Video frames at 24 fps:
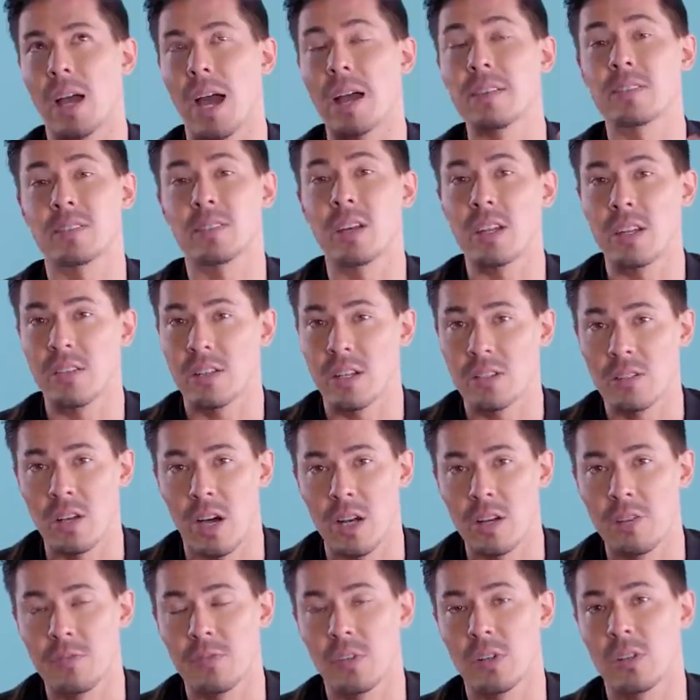I studied
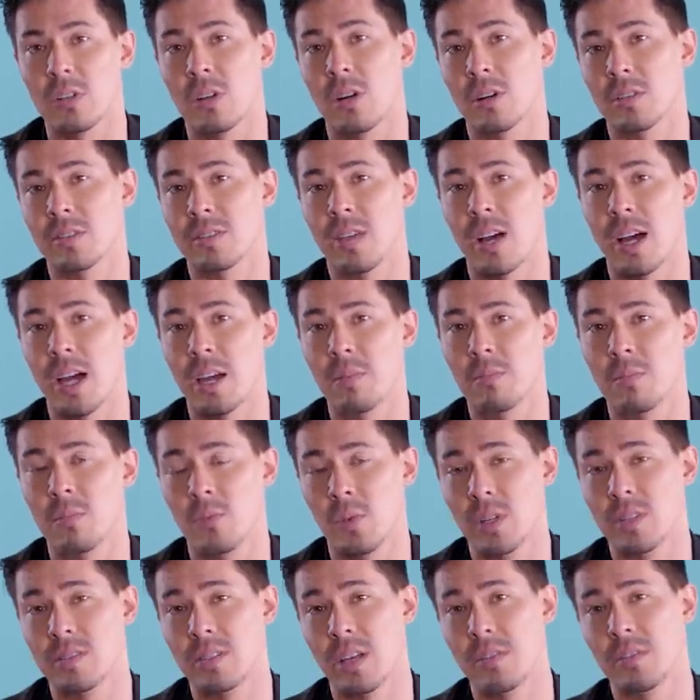katana for a long time
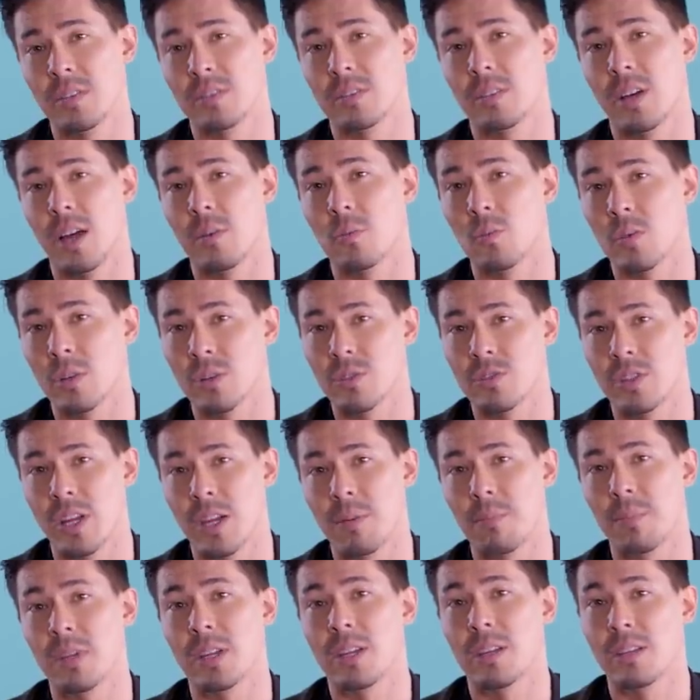with 7-time world
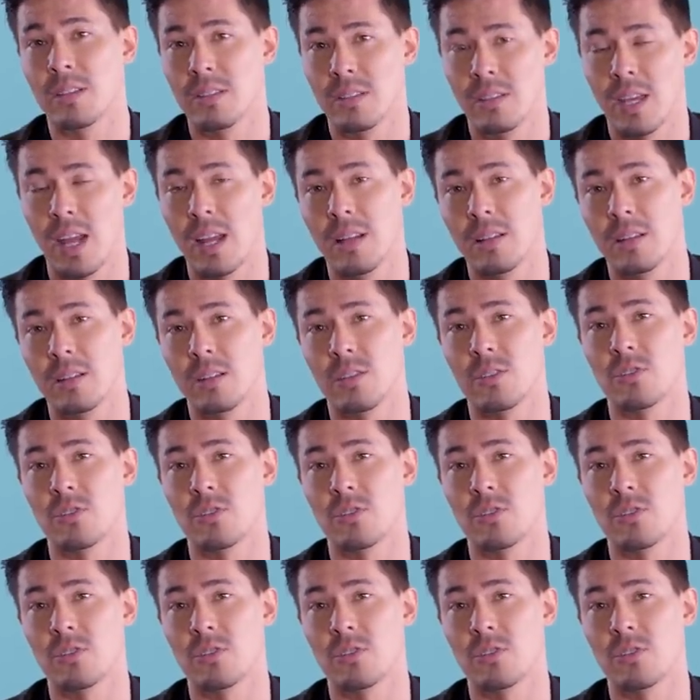champion Caitlyn